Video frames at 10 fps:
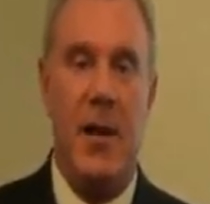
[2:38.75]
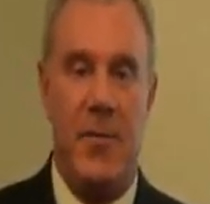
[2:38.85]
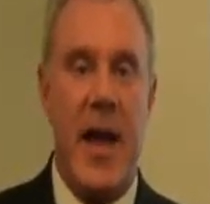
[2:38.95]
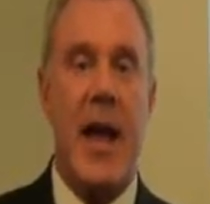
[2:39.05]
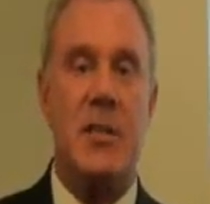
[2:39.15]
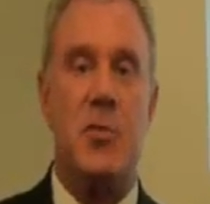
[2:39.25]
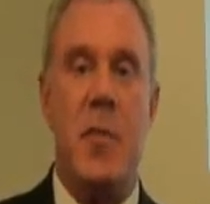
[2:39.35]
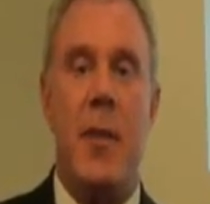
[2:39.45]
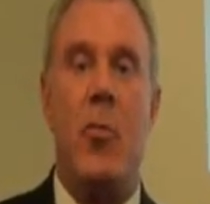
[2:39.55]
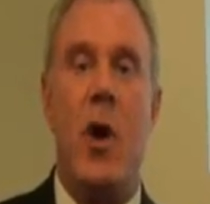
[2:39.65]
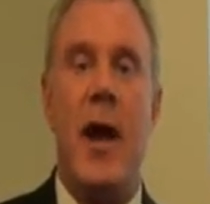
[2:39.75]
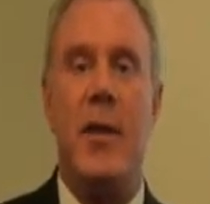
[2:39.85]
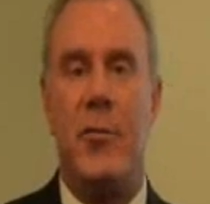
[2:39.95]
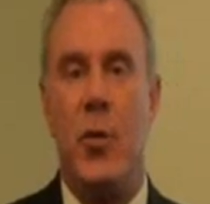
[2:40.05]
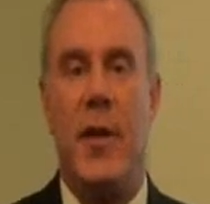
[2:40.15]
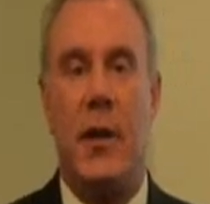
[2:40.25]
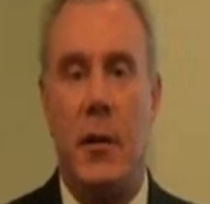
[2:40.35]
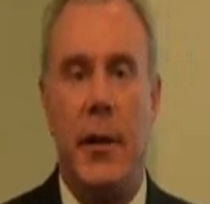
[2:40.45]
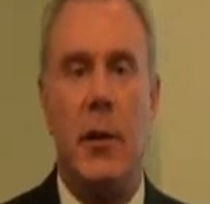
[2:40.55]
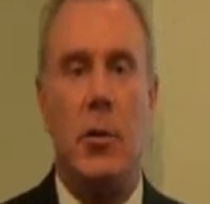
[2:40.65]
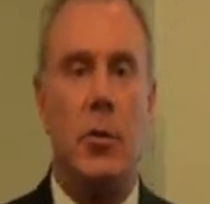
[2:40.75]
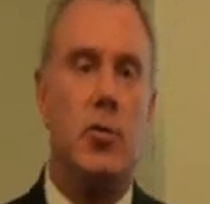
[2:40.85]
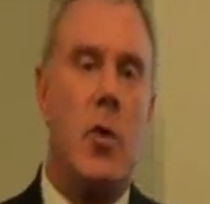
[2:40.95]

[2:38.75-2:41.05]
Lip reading: Advance Memrite through the clinical